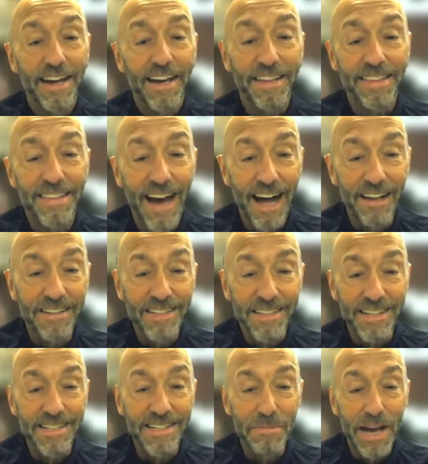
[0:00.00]

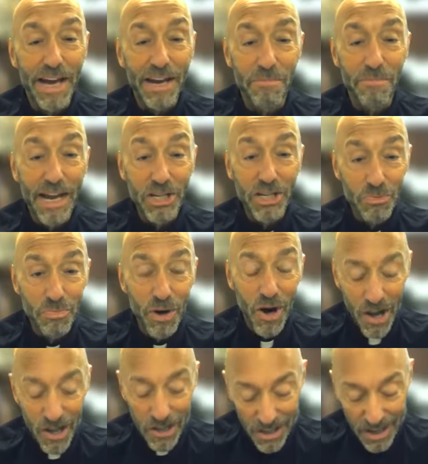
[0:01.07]
Catholicism and
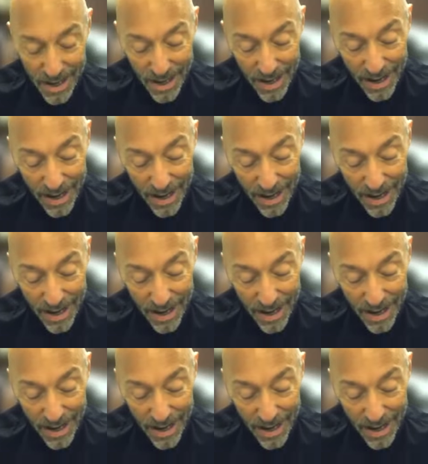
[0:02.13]
baseball.